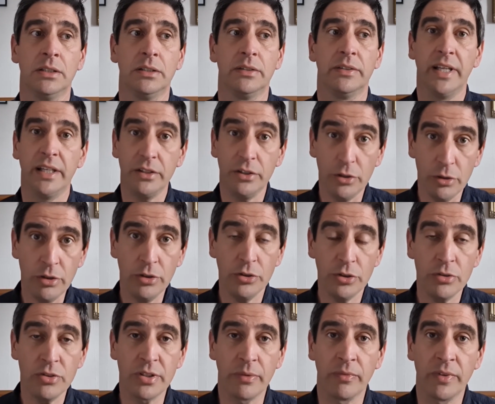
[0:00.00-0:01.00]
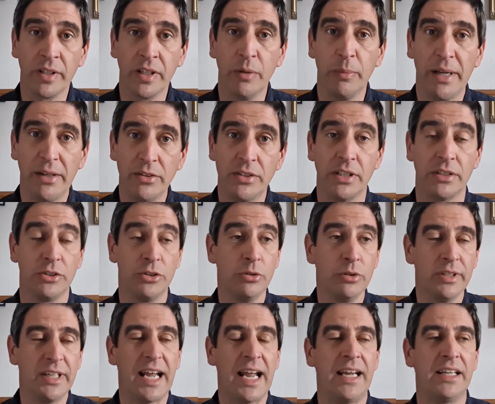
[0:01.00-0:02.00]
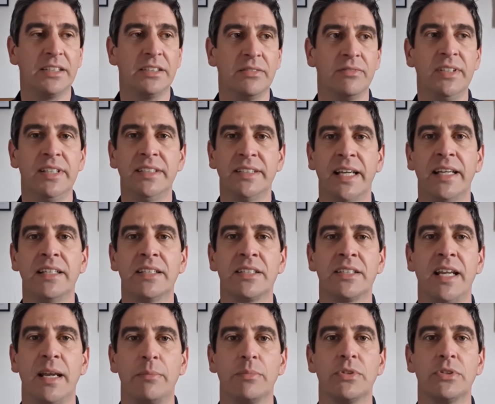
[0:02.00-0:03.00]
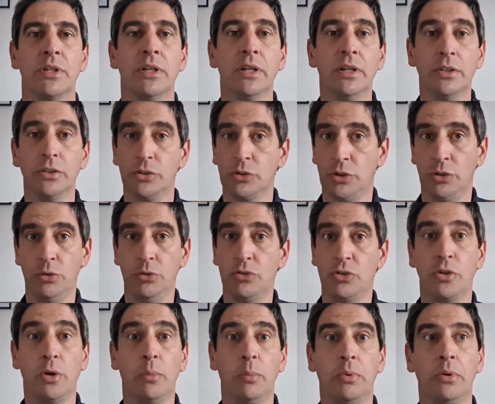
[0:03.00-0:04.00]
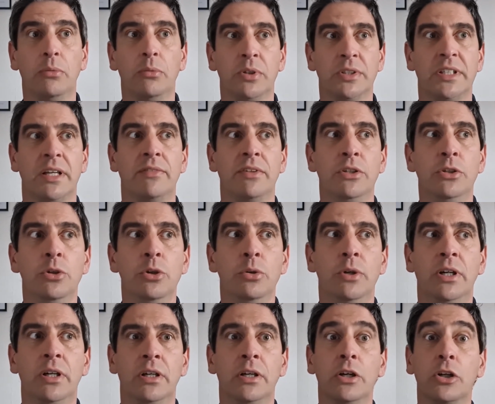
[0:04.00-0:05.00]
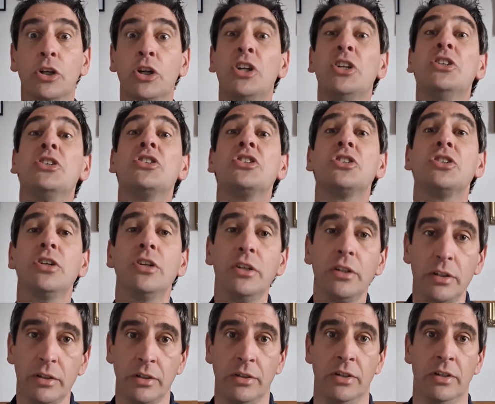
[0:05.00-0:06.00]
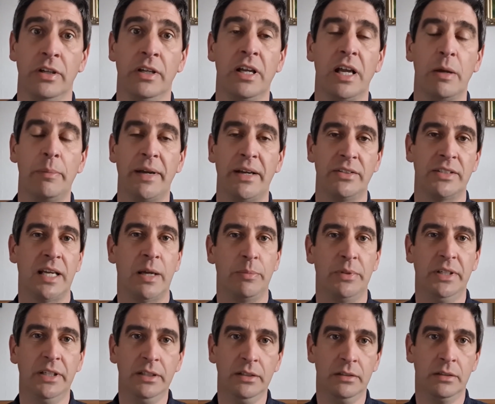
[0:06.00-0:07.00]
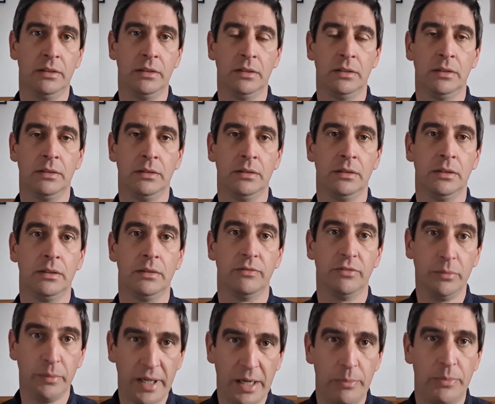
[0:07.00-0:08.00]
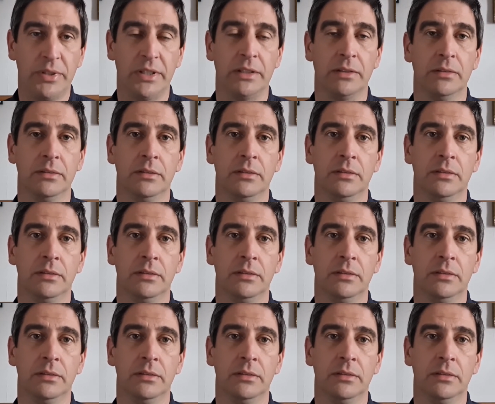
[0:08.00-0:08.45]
then you can do something about it. You can actively take steps to stop whatever you are concerned about happening from happening.